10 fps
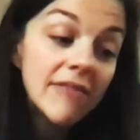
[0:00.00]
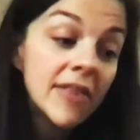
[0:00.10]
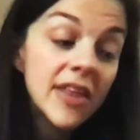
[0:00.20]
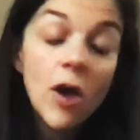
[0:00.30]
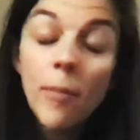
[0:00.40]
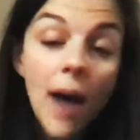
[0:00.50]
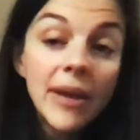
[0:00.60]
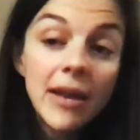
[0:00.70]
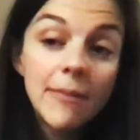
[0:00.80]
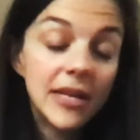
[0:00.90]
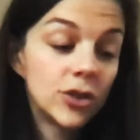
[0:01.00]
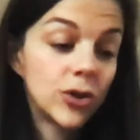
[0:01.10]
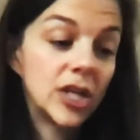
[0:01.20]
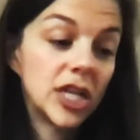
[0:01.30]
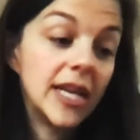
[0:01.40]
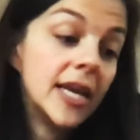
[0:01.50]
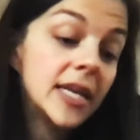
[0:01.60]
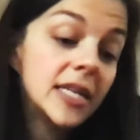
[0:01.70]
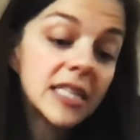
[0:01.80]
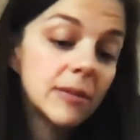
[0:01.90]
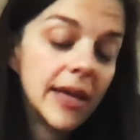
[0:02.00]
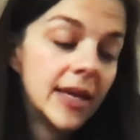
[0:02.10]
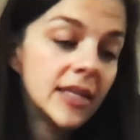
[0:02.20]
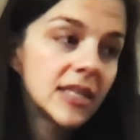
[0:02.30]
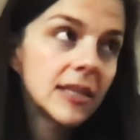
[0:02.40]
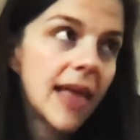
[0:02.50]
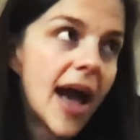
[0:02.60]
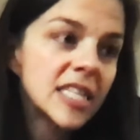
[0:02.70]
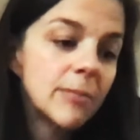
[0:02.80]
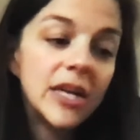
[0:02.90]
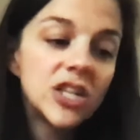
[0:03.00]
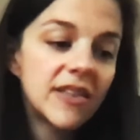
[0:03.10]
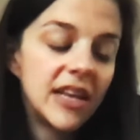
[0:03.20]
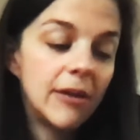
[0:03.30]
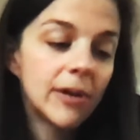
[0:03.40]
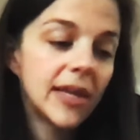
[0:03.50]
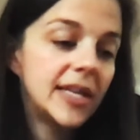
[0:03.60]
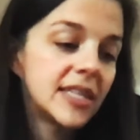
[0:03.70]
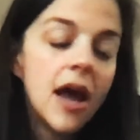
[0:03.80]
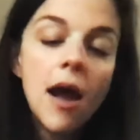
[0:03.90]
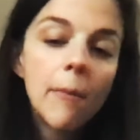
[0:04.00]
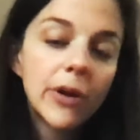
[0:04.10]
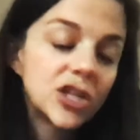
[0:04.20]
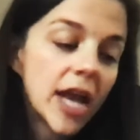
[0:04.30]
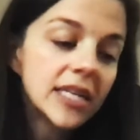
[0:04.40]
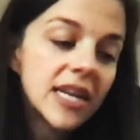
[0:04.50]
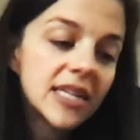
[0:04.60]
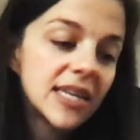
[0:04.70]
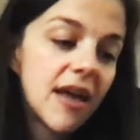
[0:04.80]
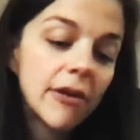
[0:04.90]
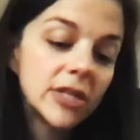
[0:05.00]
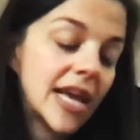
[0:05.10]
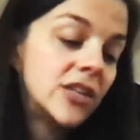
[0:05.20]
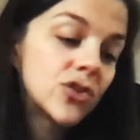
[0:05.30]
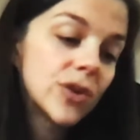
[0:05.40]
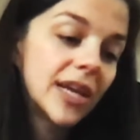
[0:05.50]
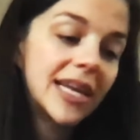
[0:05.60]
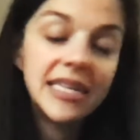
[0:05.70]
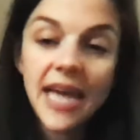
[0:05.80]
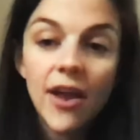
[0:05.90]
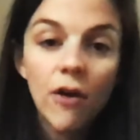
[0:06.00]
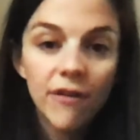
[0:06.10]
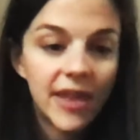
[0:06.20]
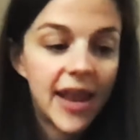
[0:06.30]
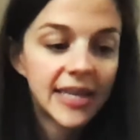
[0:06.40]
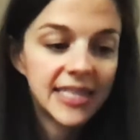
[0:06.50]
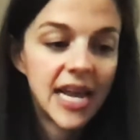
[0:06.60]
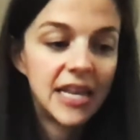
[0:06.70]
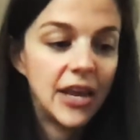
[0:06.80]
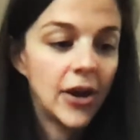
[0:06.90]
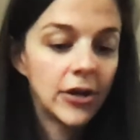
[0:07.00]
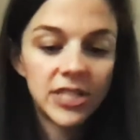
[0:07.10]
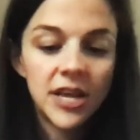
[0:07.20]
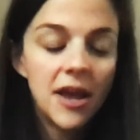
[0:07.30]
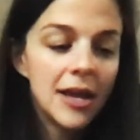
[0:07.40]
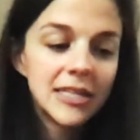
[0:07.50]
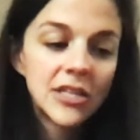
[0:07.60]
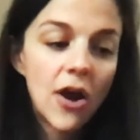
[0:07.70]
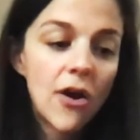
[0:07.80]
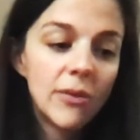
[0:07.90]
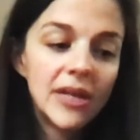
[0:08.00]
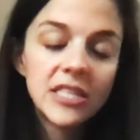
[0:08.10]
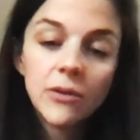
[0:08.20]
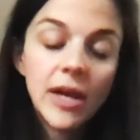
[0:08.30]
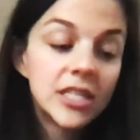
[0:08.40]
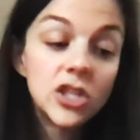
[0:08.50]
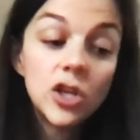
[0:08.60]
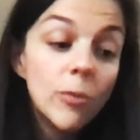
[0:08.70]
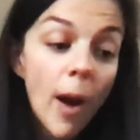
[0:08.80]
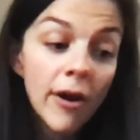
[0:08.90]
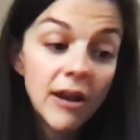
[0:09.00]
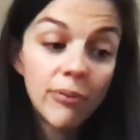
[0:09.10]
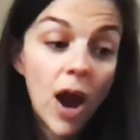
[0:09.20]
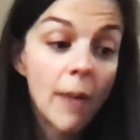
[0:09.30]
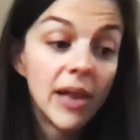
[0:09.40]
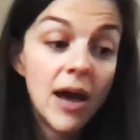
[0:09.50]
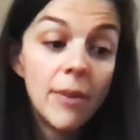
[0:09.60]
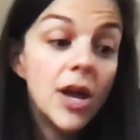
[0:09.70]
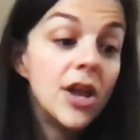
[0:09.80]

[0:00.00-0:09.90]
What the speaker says: Even the Obama administration, his last budget that he released projected us another $10 trillion in debt over the next 10 years. Wow. So it's a two-party problem.